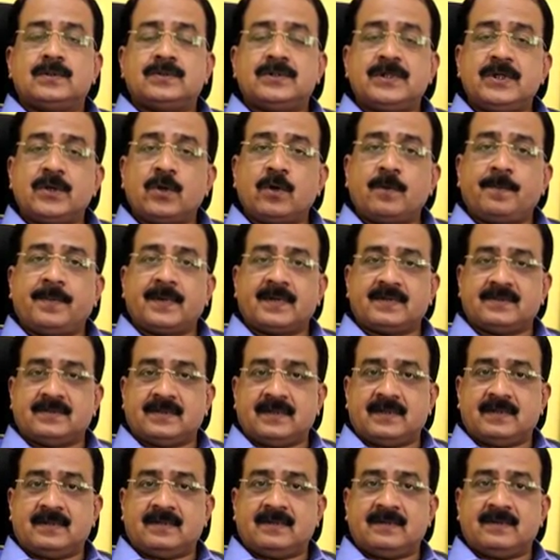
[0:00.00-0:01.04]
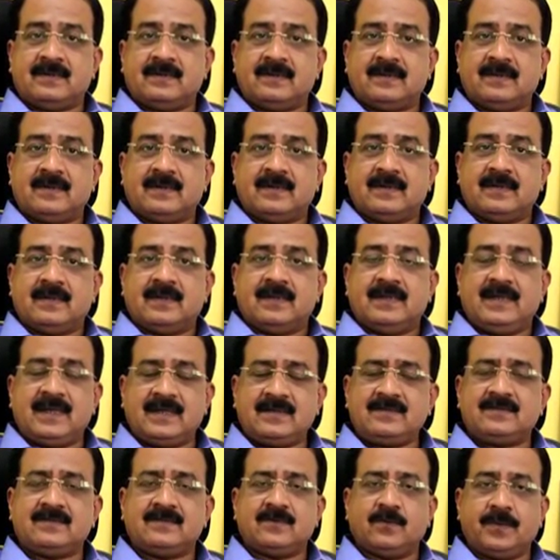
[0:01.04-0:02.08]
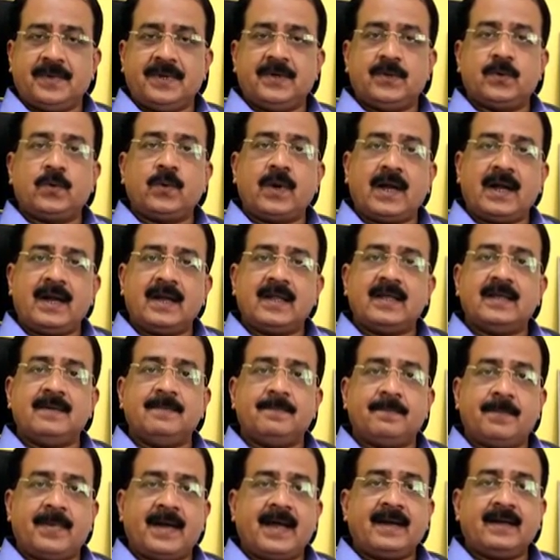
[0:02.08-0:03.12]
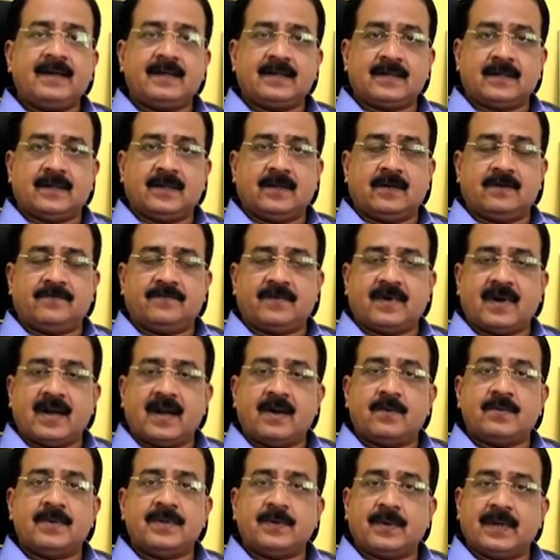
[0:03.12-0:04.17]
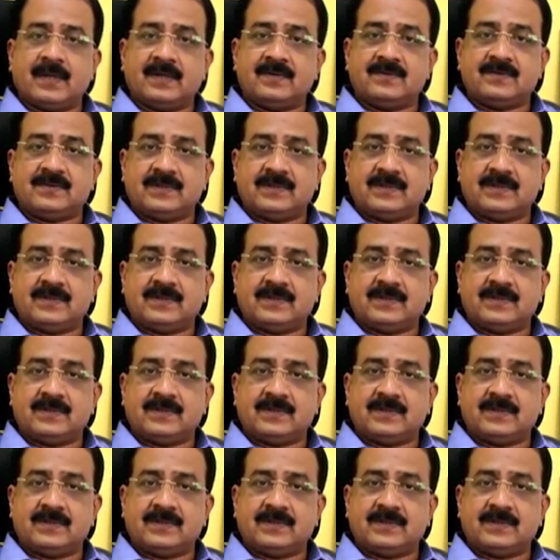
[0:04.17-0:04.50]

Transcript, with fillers: 0%. Yes, we do had an impact of around you can